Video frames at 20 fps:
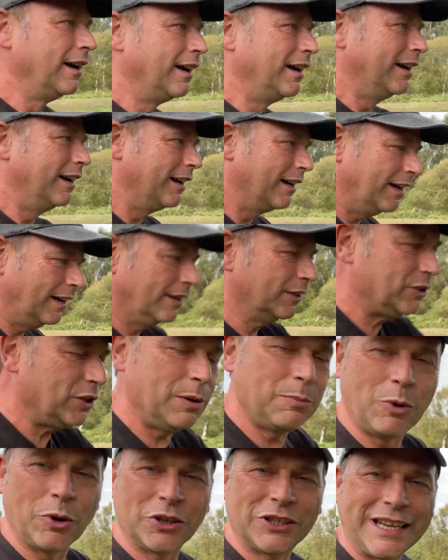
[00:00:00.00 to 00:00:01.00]
I should
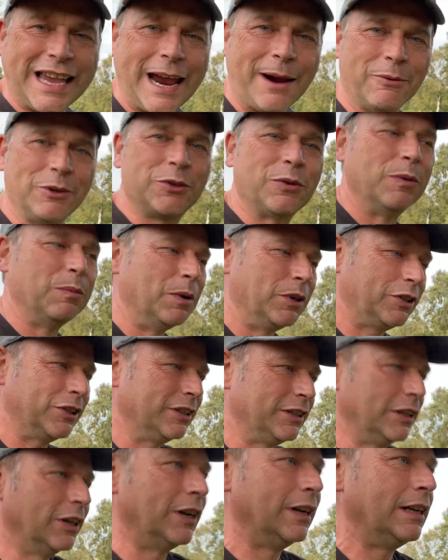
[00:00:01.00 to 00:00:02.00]
have brought a sandwich with me,
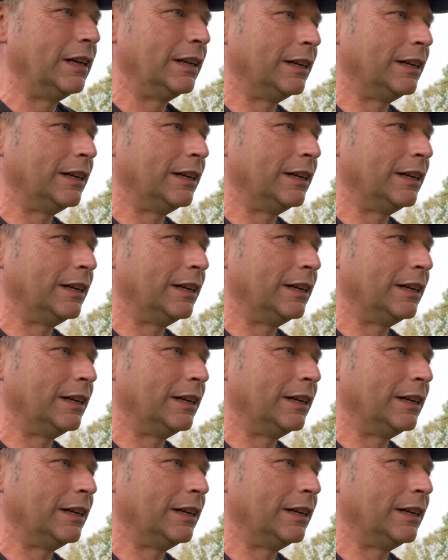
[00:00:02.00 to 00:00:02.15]
shouldn't I?